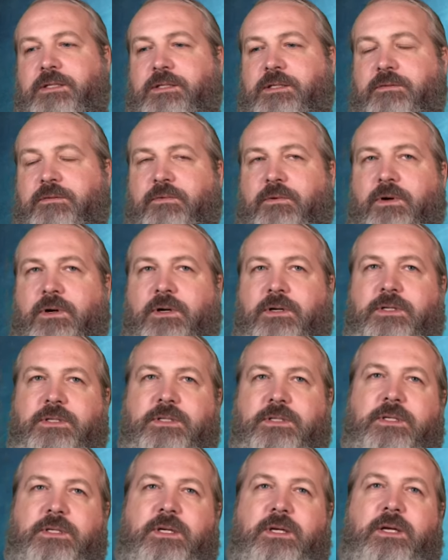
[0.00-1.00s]
of
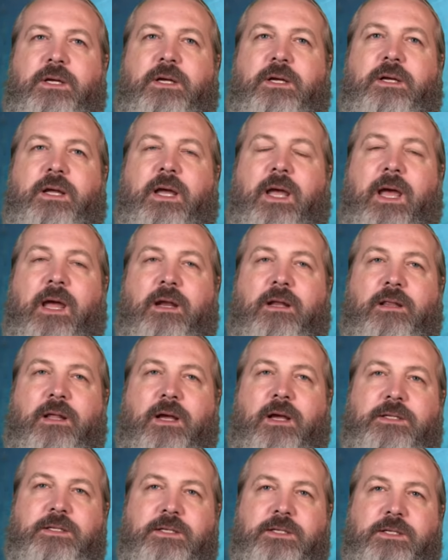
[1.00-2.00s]
works
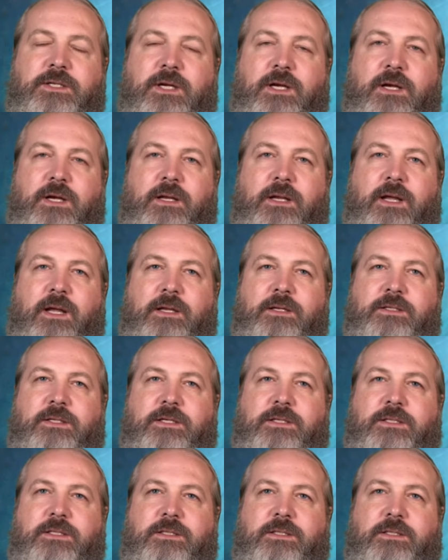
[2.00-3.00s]
analyzing John, and
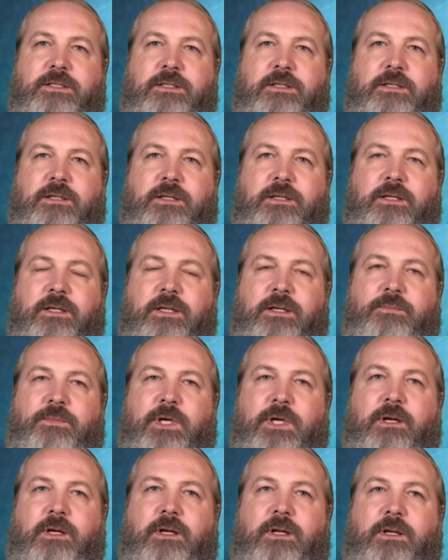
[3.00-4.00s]
just
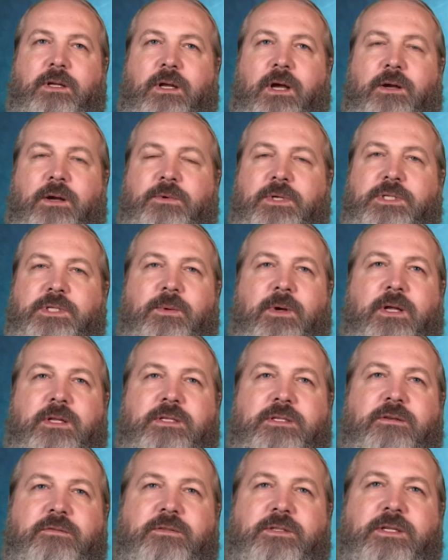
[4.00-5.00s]
be
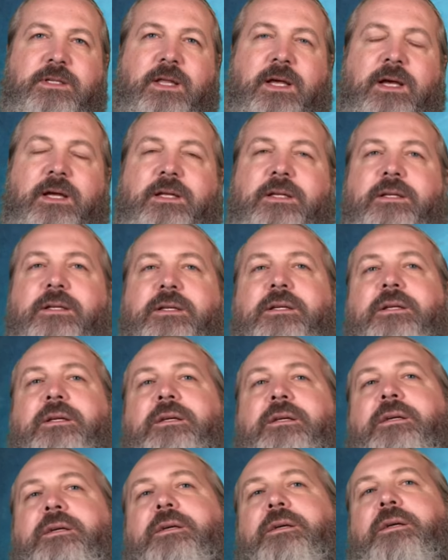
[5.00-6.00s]
unresponsive to
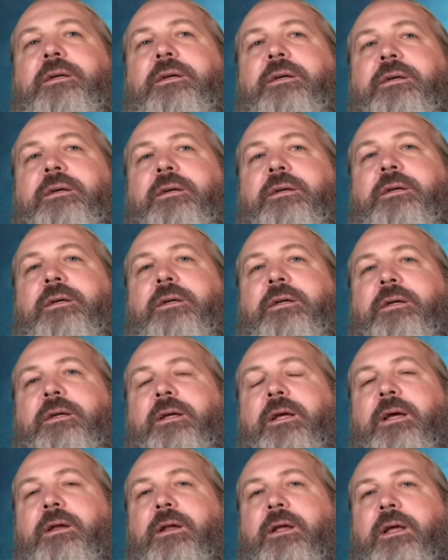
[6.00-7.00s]

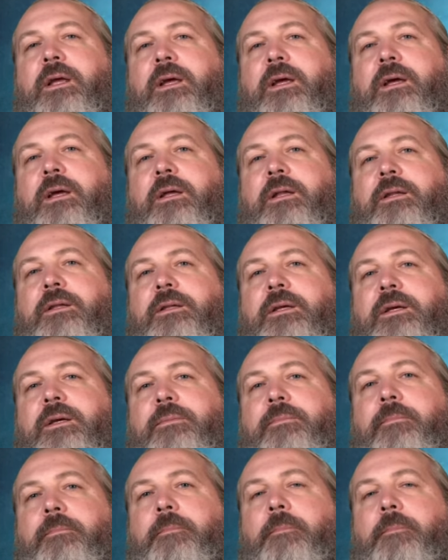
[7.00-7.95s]
that. And